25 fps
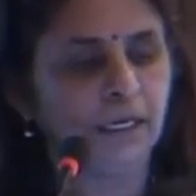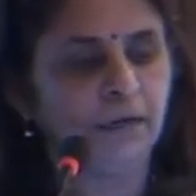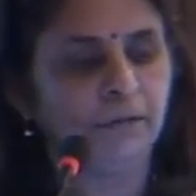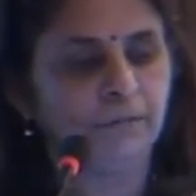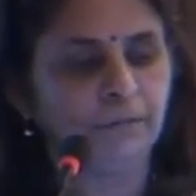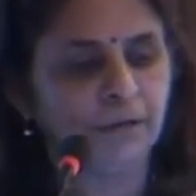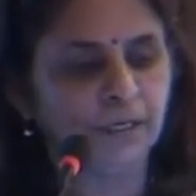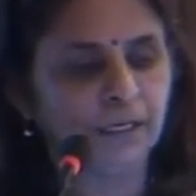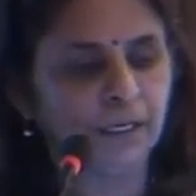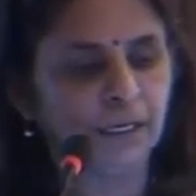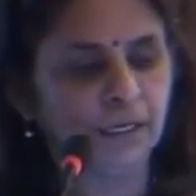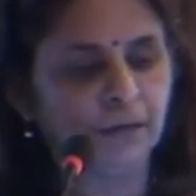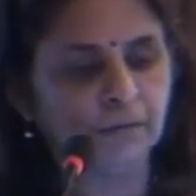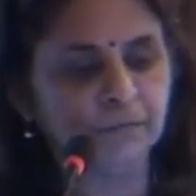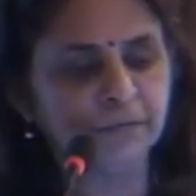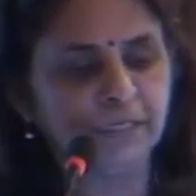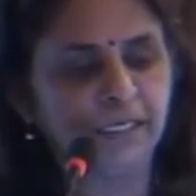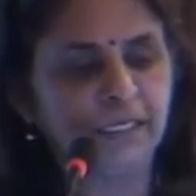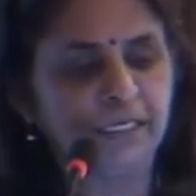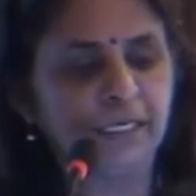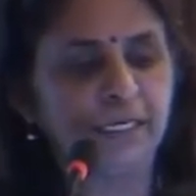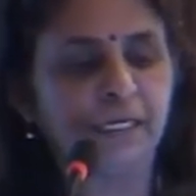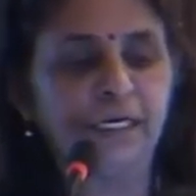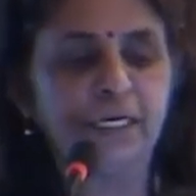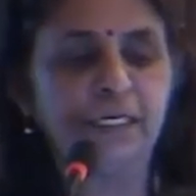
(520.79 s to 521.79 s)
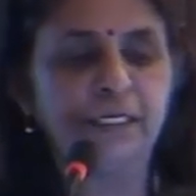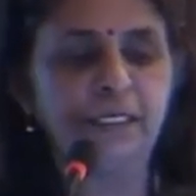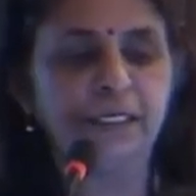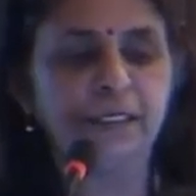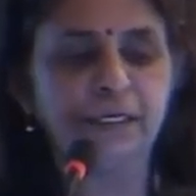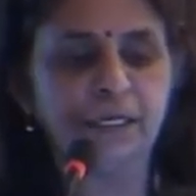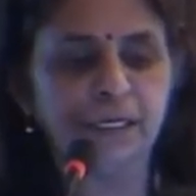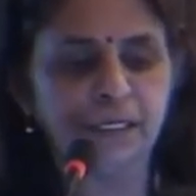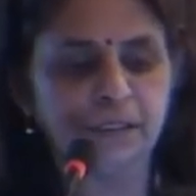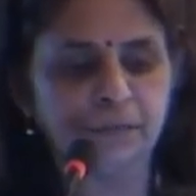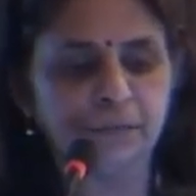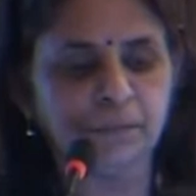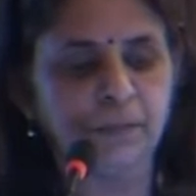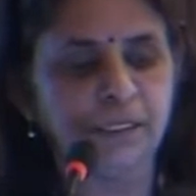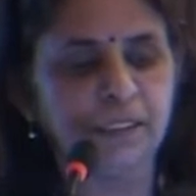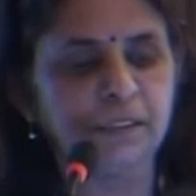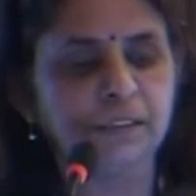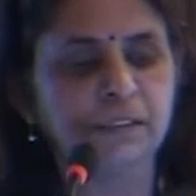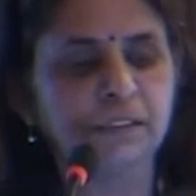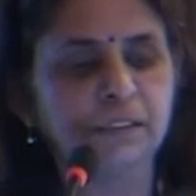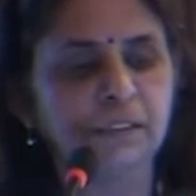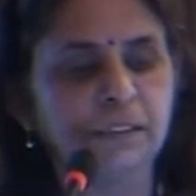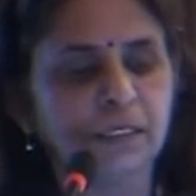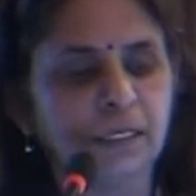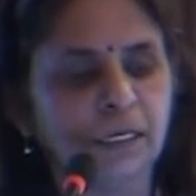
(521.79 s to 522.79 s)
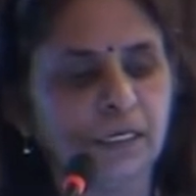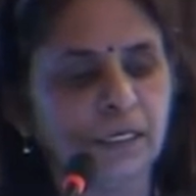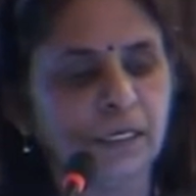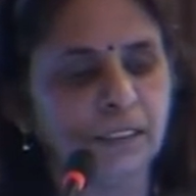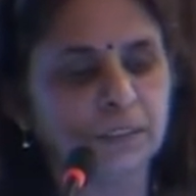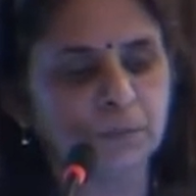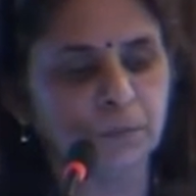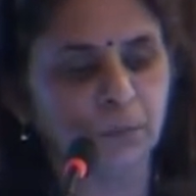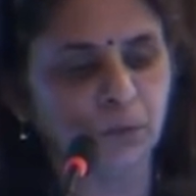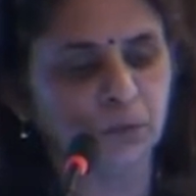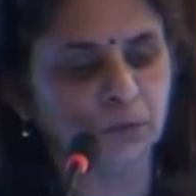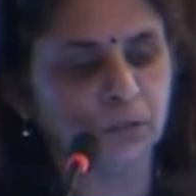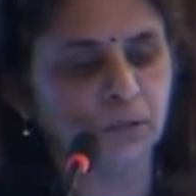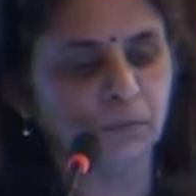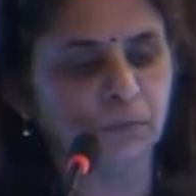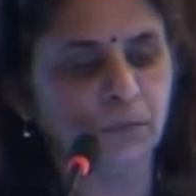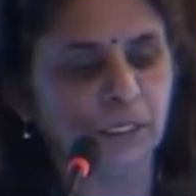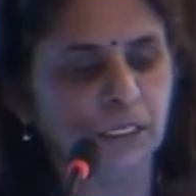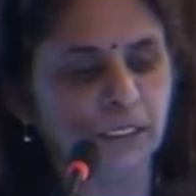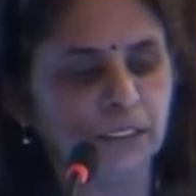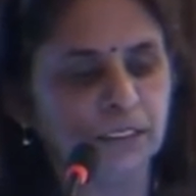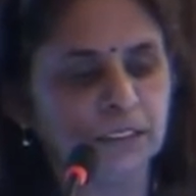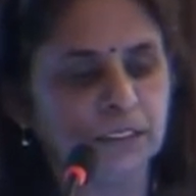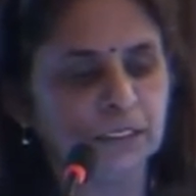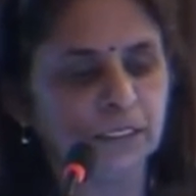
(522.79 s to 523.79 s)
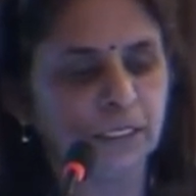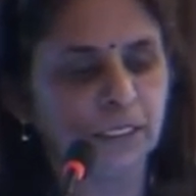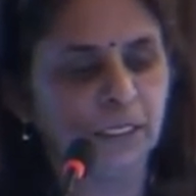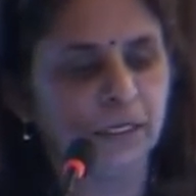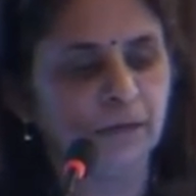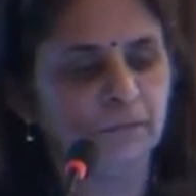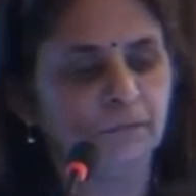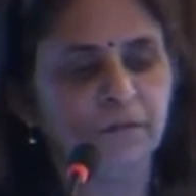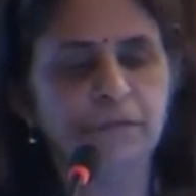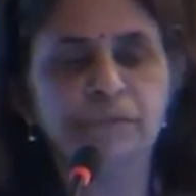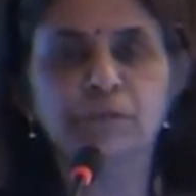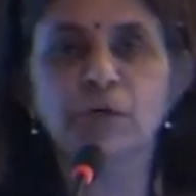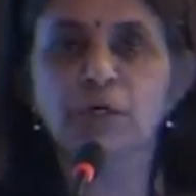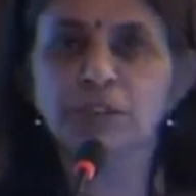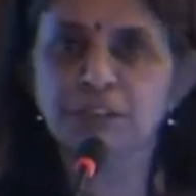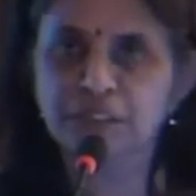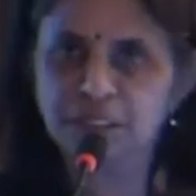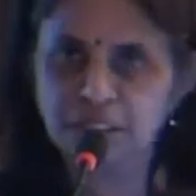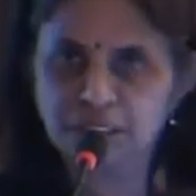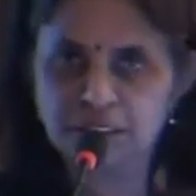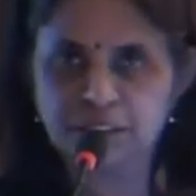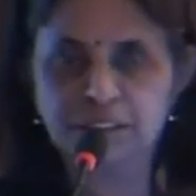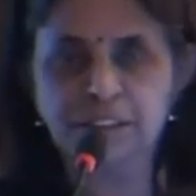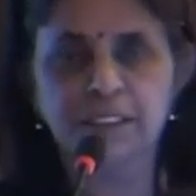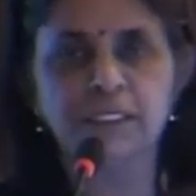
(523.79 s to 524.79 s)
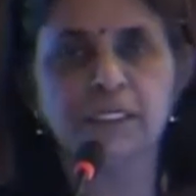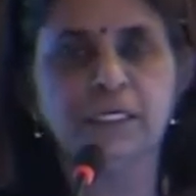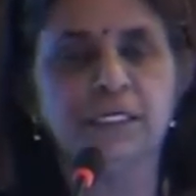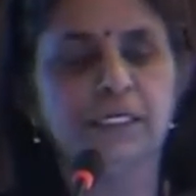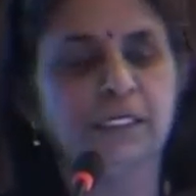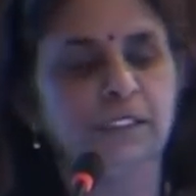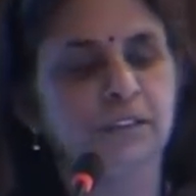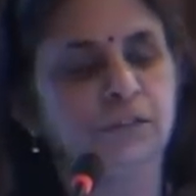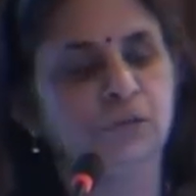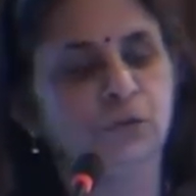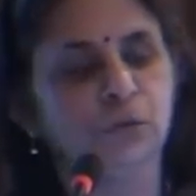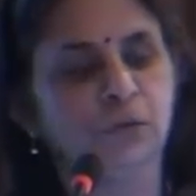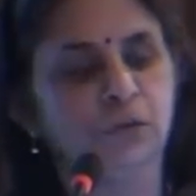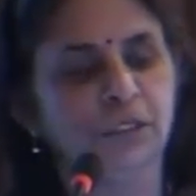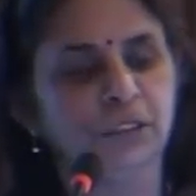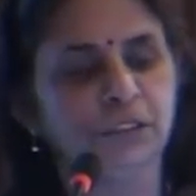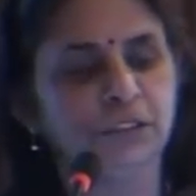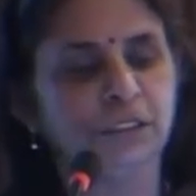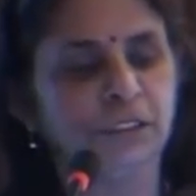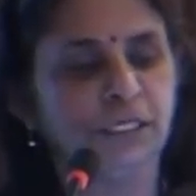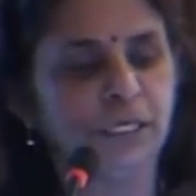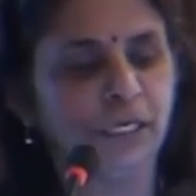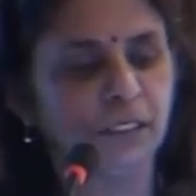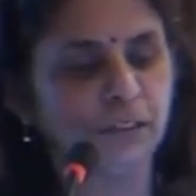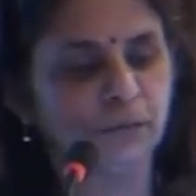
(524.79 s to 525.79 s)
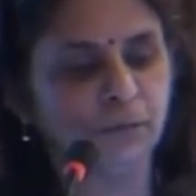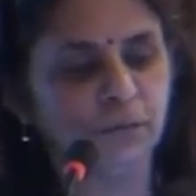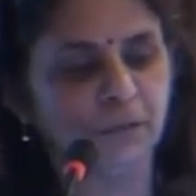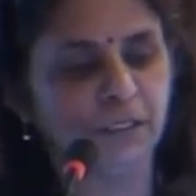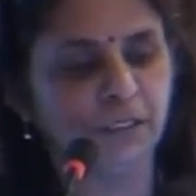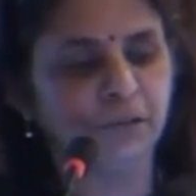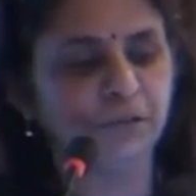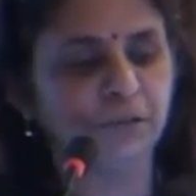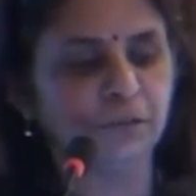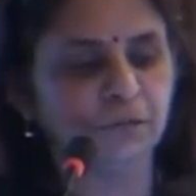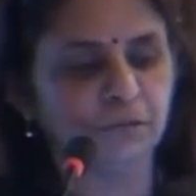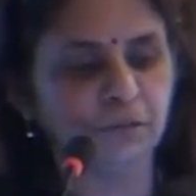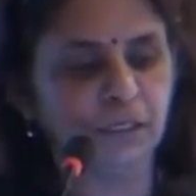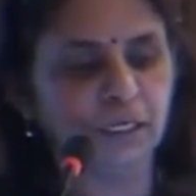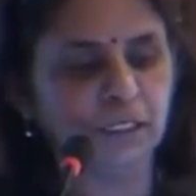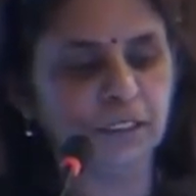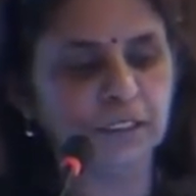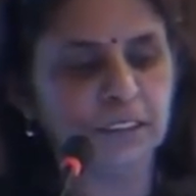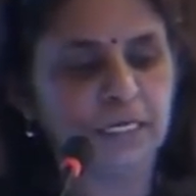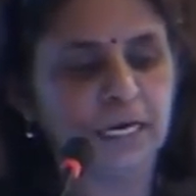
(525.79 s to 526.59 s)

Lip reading: We have integrated treatment and disposal ones. We have got just the storage and transportation ones.